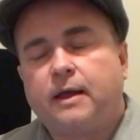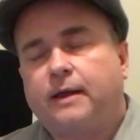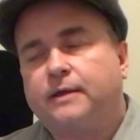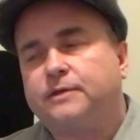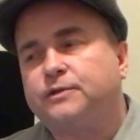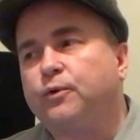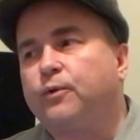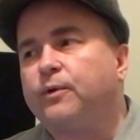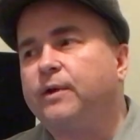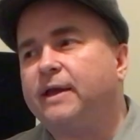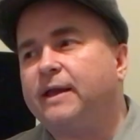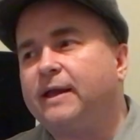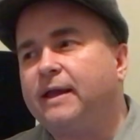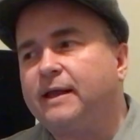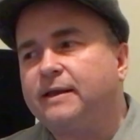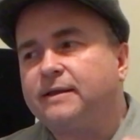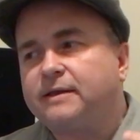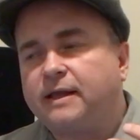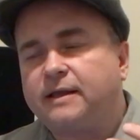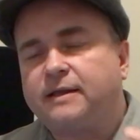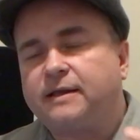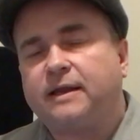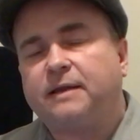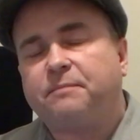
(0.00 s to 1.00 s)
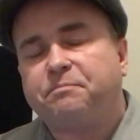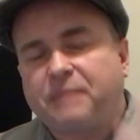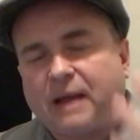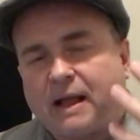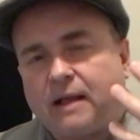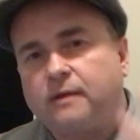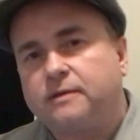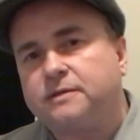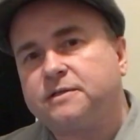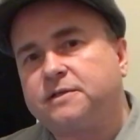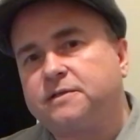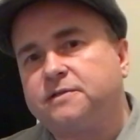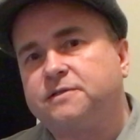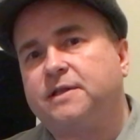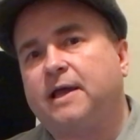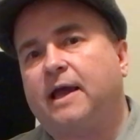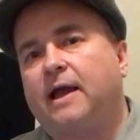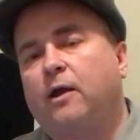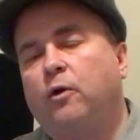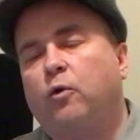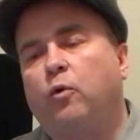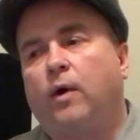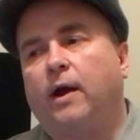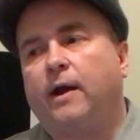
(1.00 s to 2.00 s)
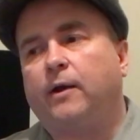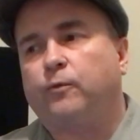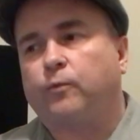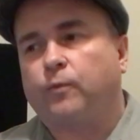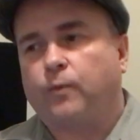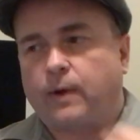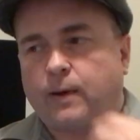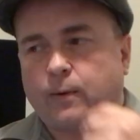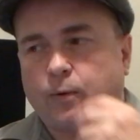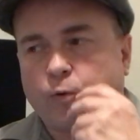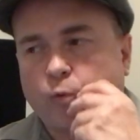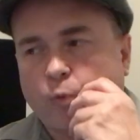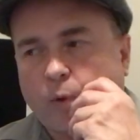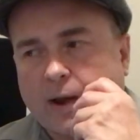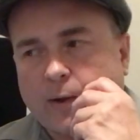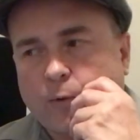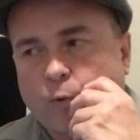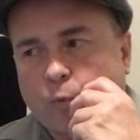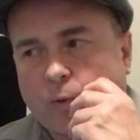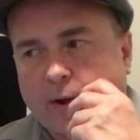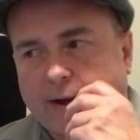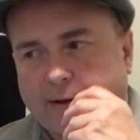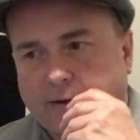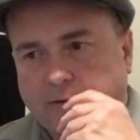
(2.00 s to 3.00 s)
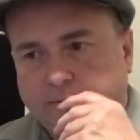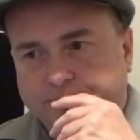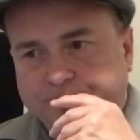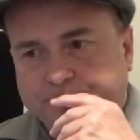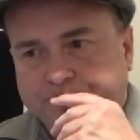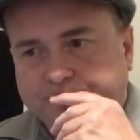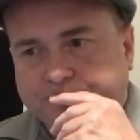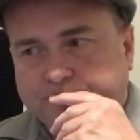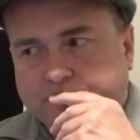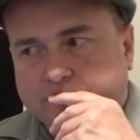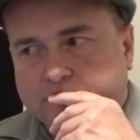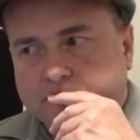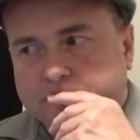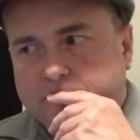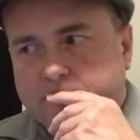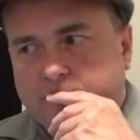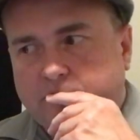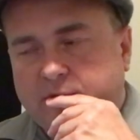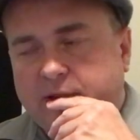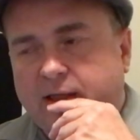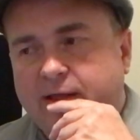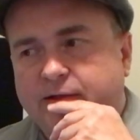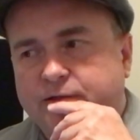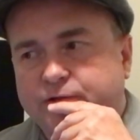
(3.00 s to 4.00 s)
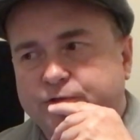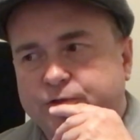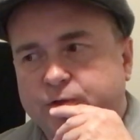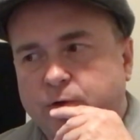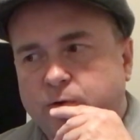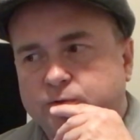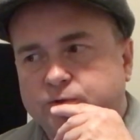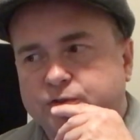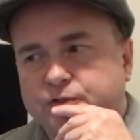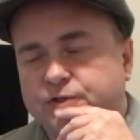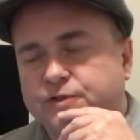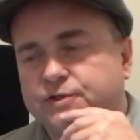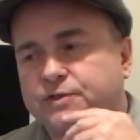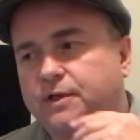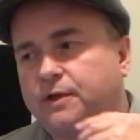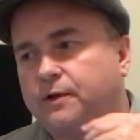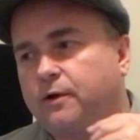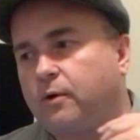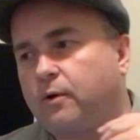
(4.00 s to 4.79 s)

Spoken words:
So it balances that quite well. And shows just,